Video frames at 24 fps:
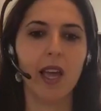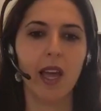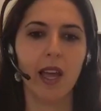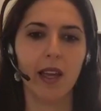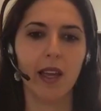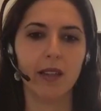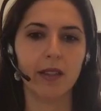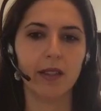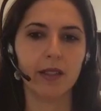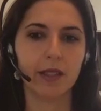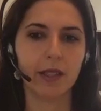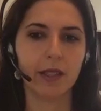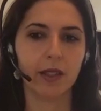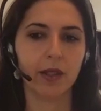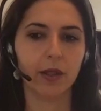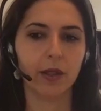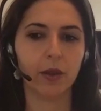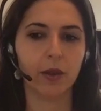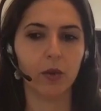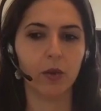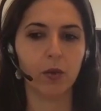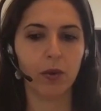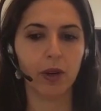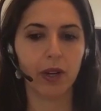And
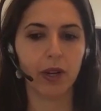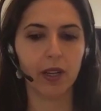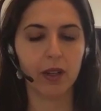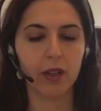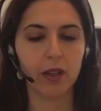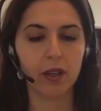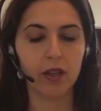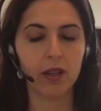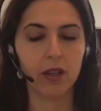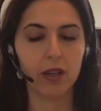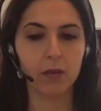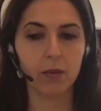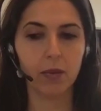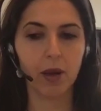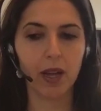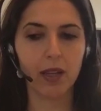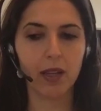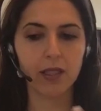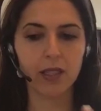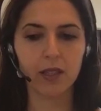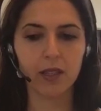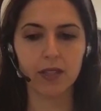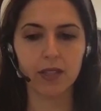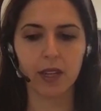so what
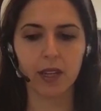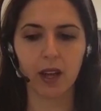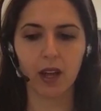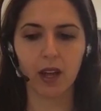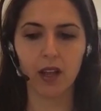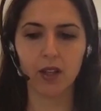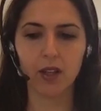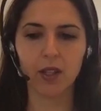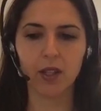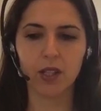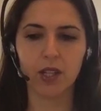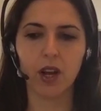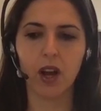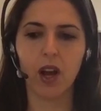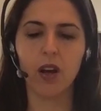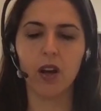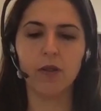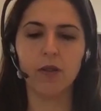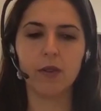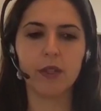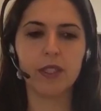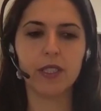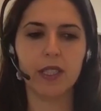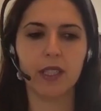positive psychology
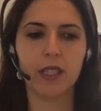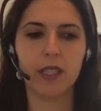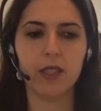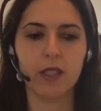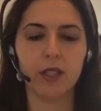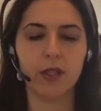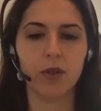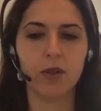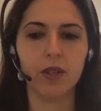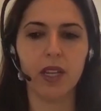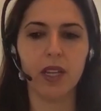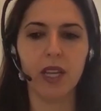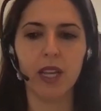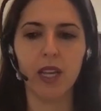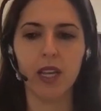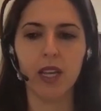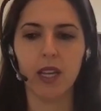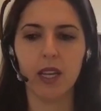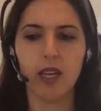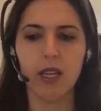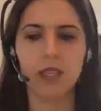offers that's unique